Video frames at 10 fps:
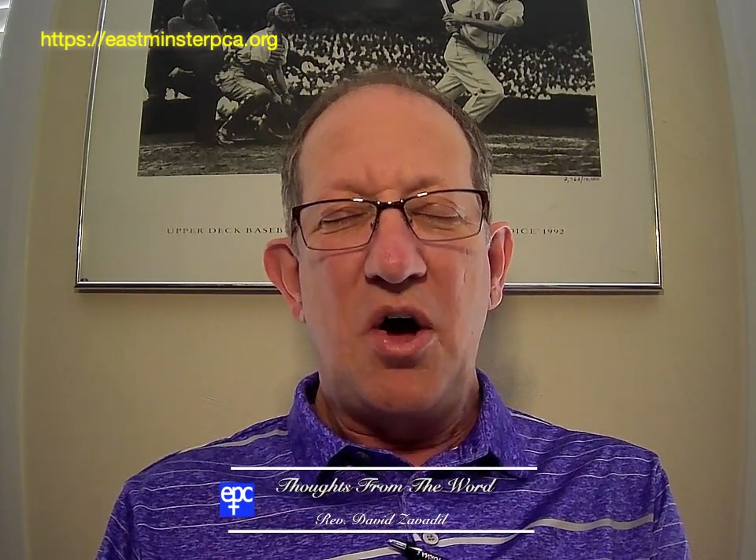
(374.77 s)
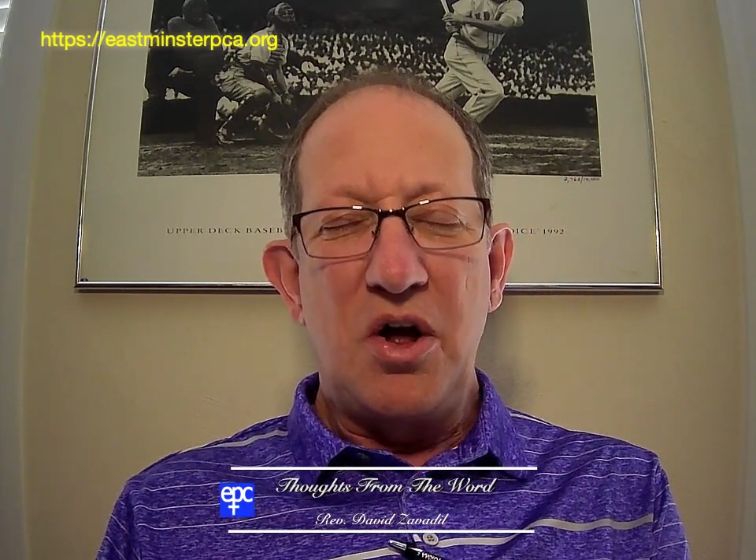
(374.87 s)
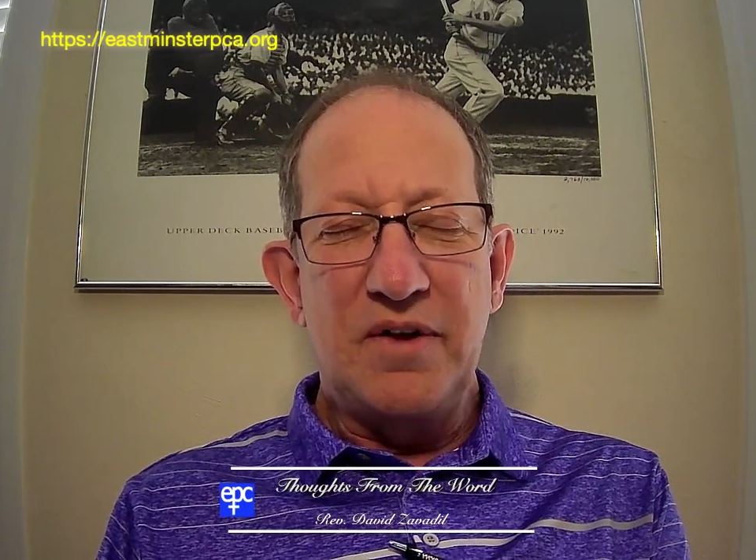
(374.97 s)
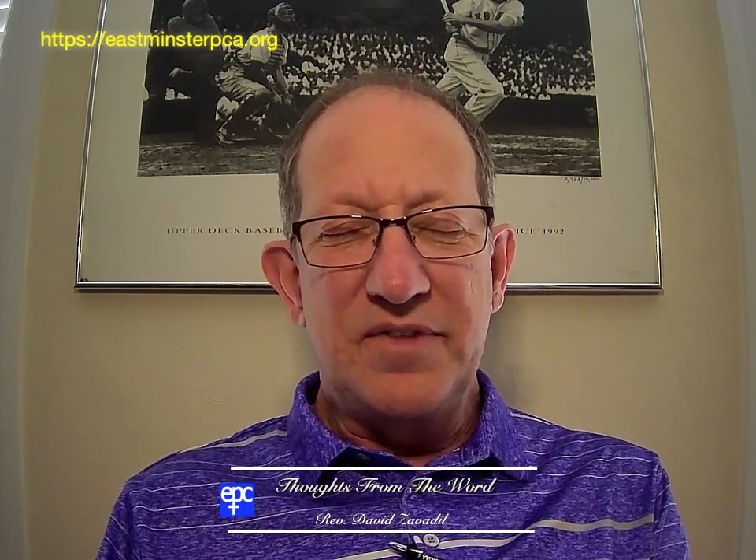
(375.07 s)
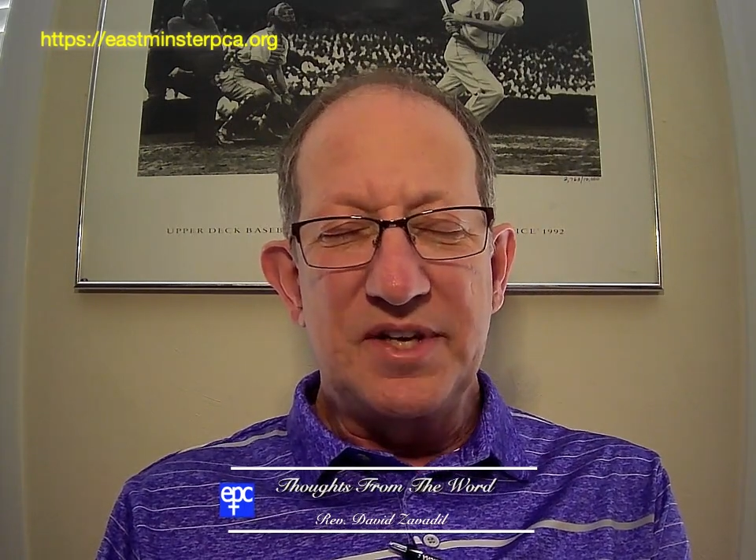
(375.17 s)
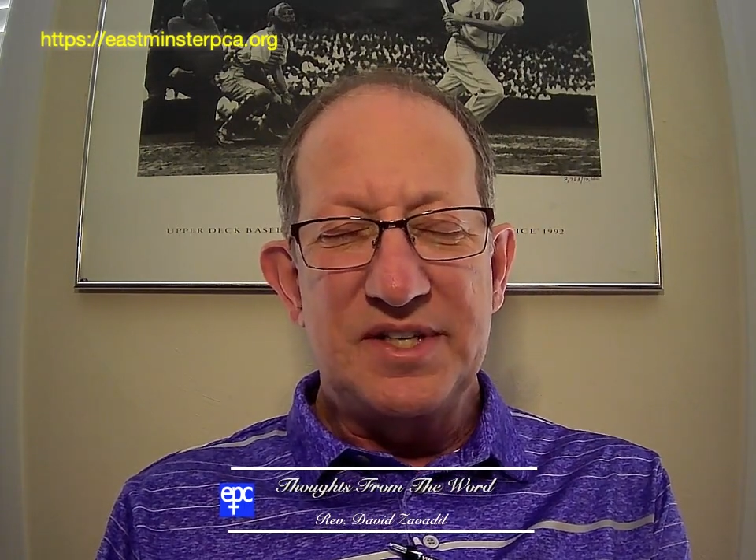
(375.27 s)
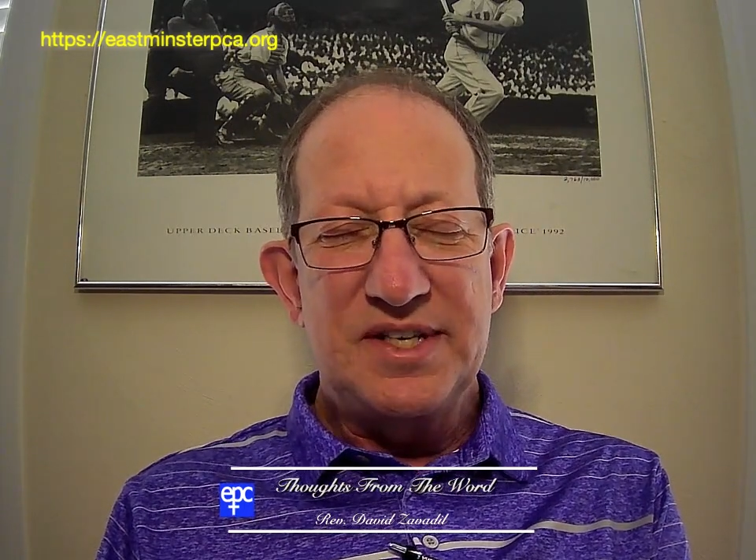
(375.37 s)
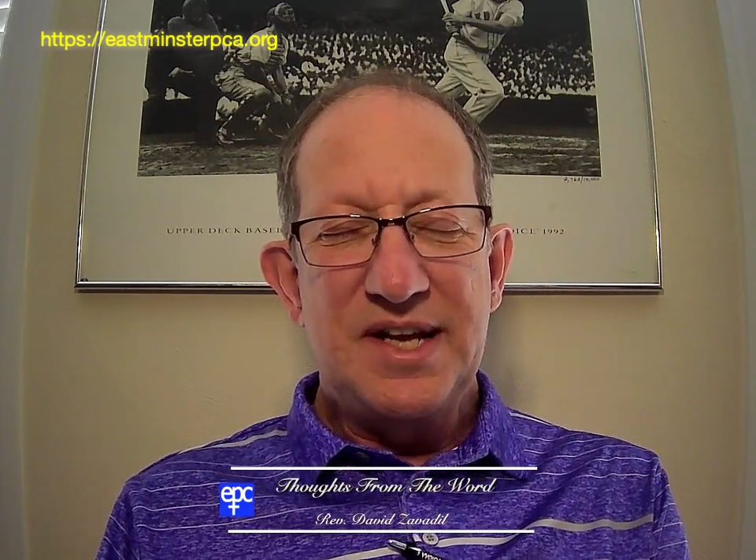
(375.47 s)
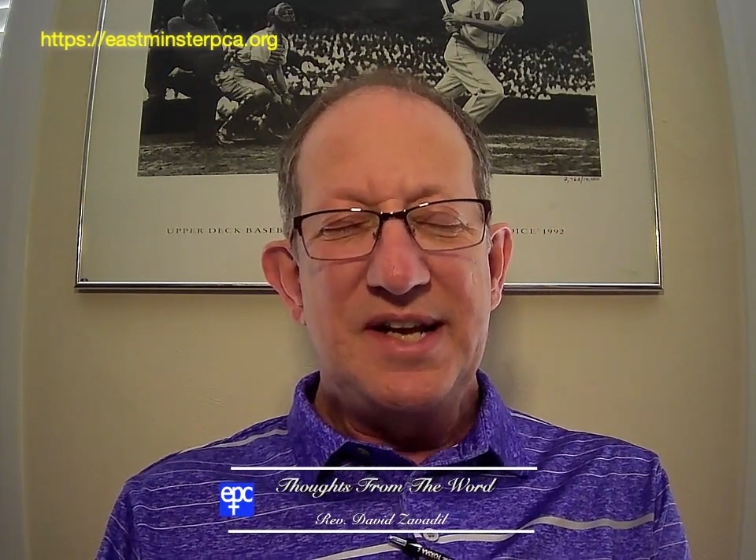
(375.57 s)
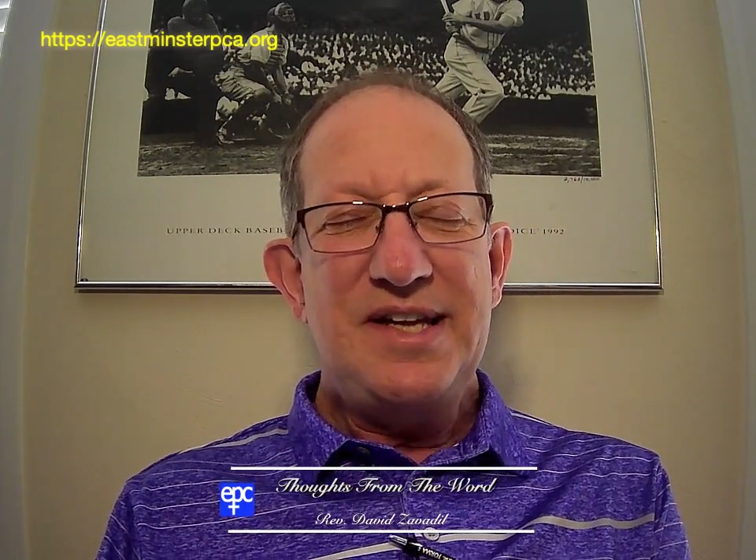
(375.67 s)
all of
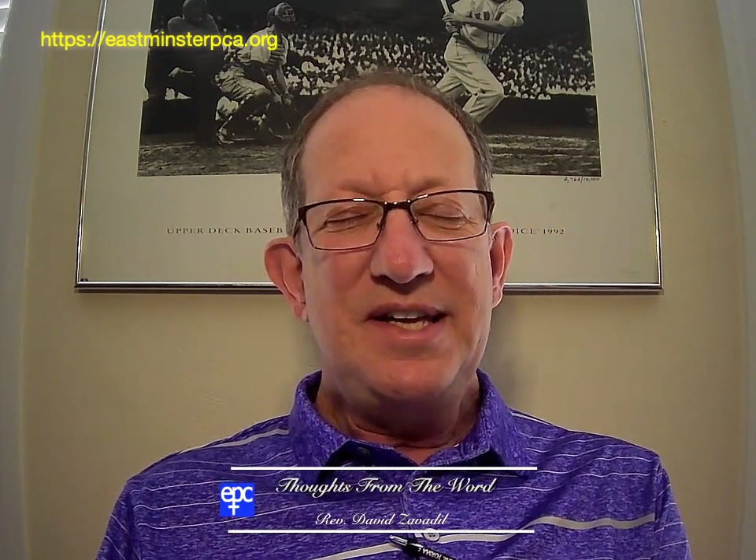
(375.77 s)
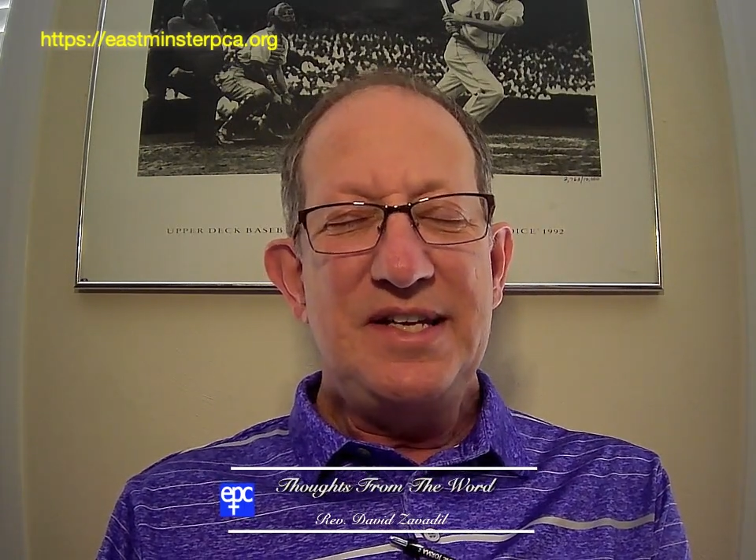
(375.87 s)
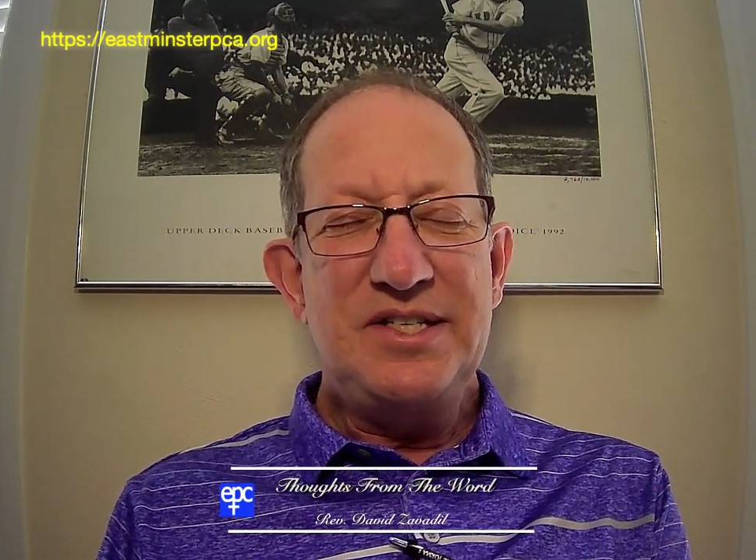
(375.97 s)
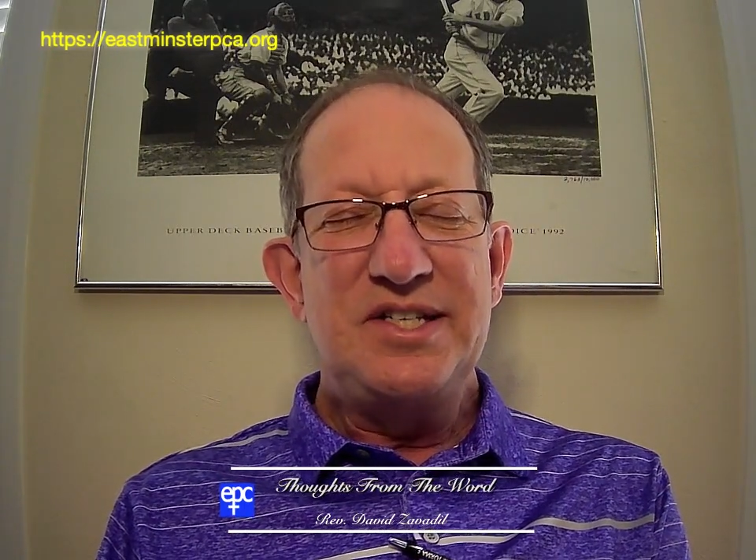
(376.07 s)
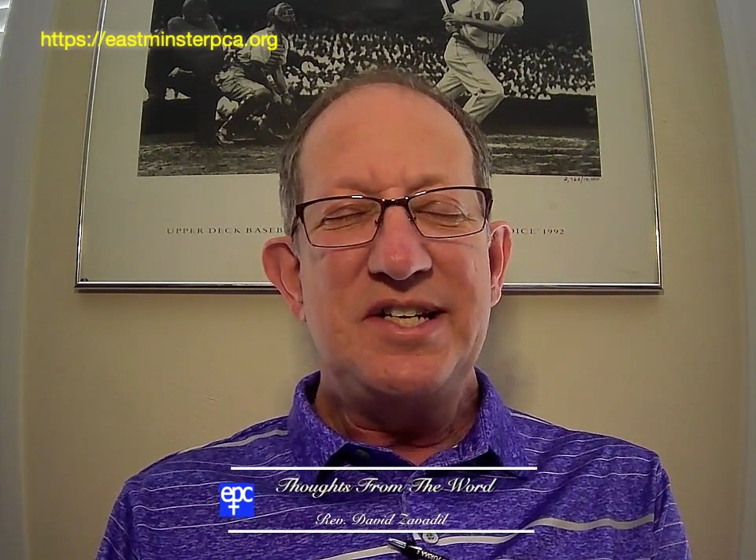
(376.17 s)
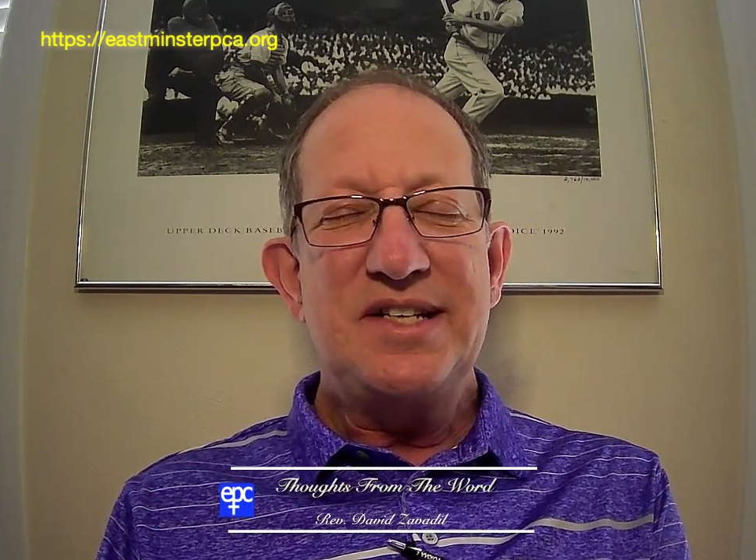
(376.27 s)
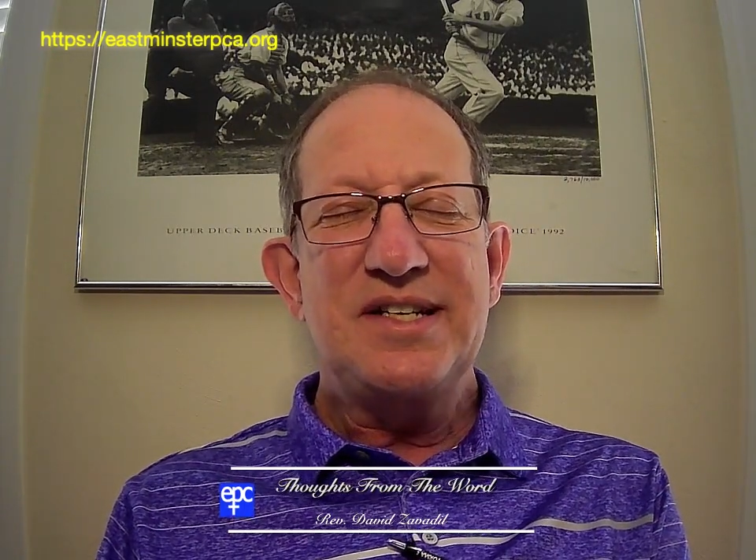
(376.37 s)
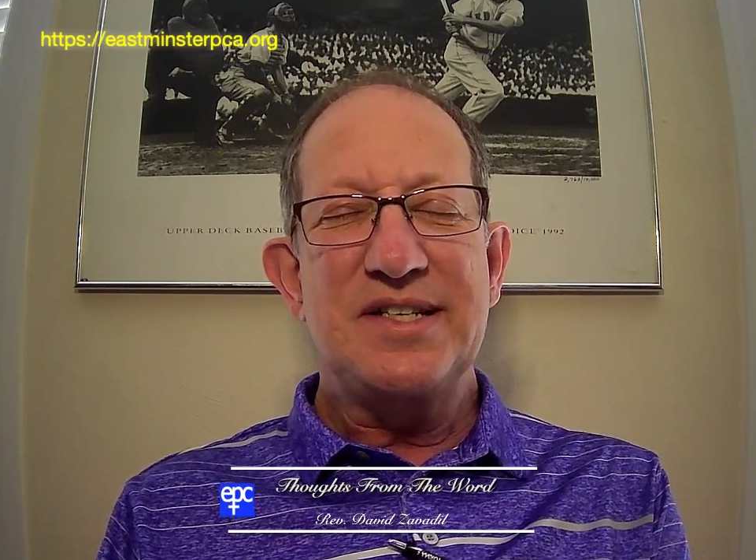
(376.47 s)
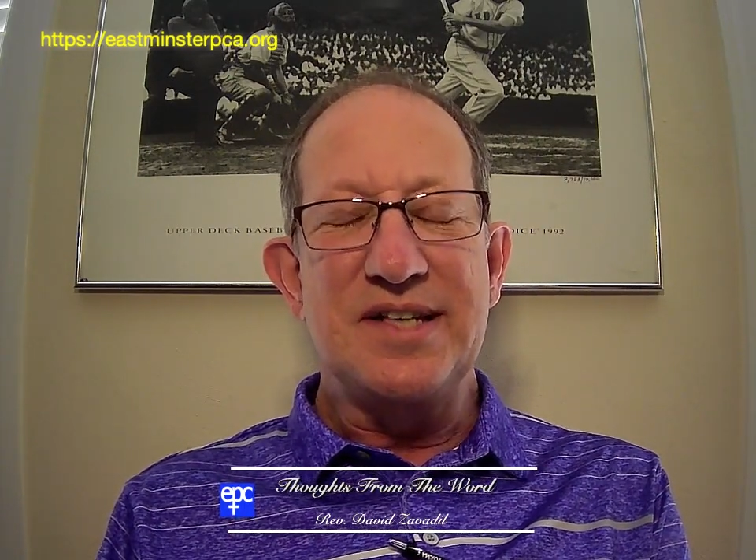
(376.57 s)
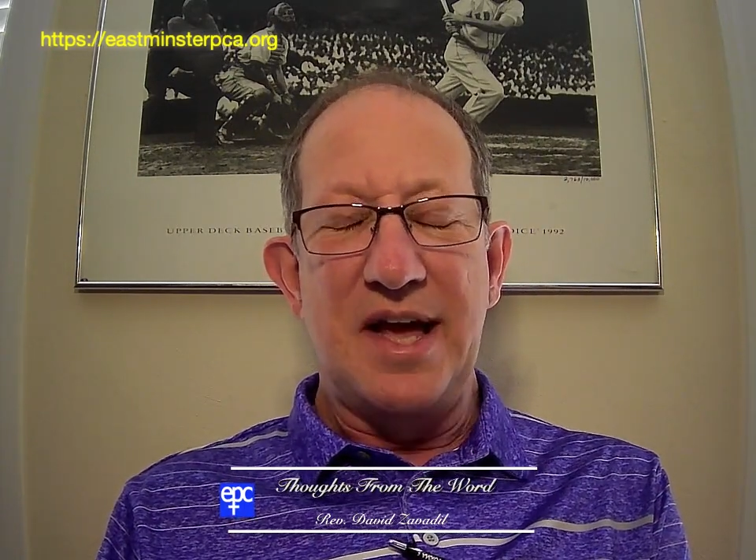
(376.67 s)
this in
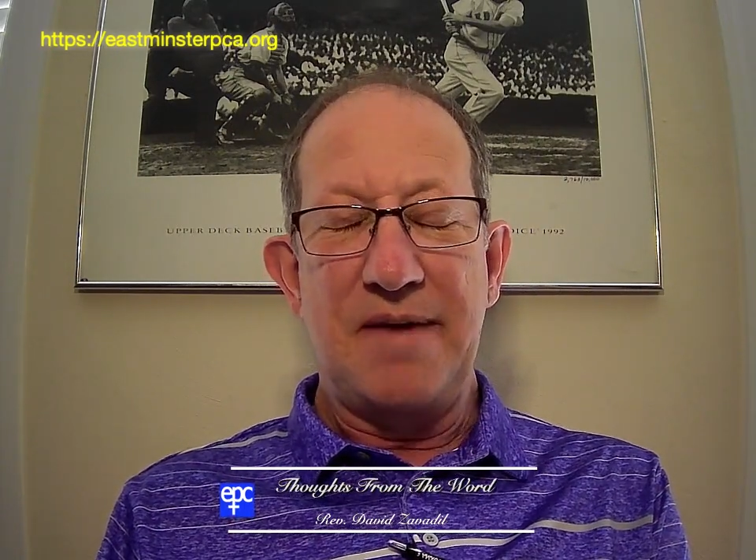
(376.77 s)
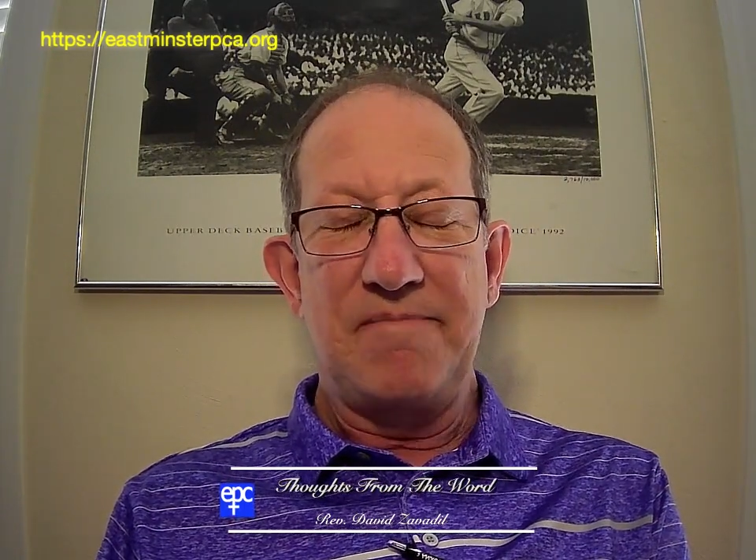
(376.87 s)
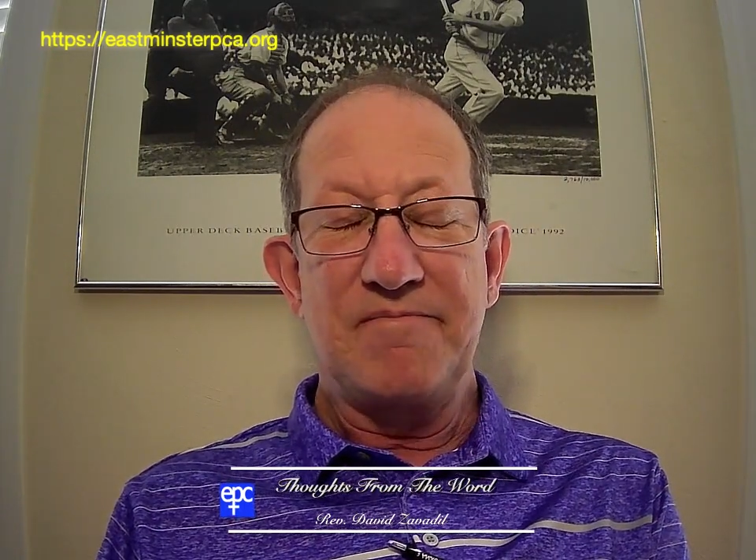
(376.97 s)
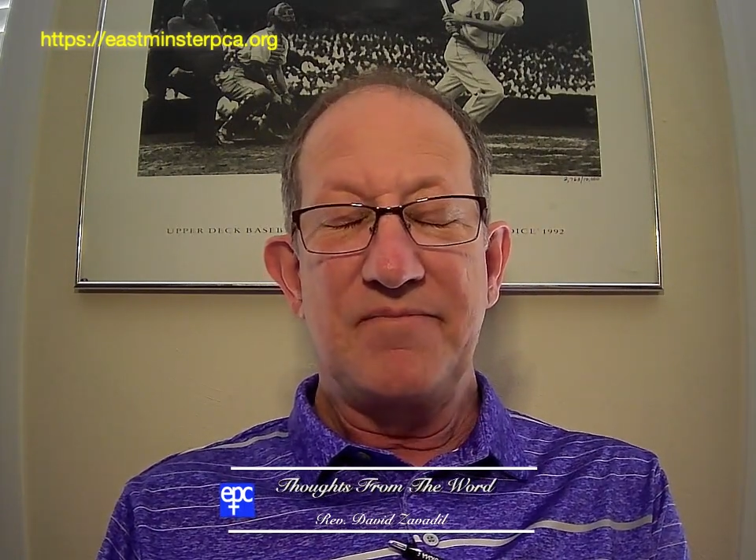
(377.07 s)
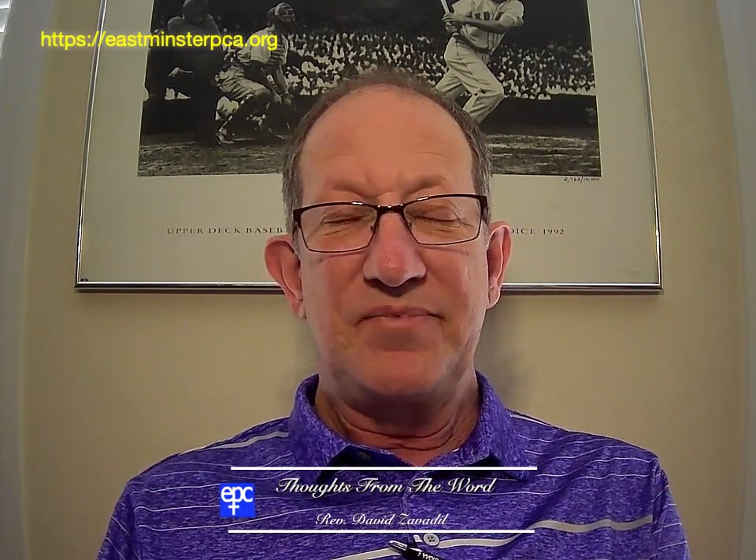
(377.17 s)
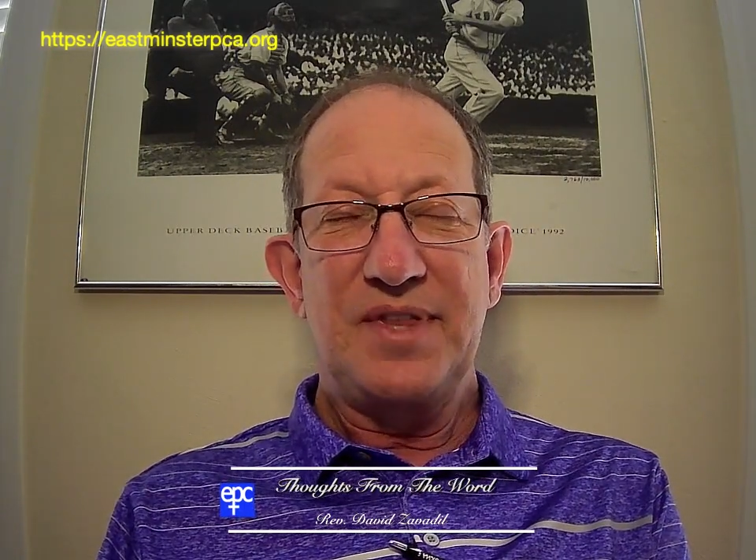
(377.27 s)
Jesus' name.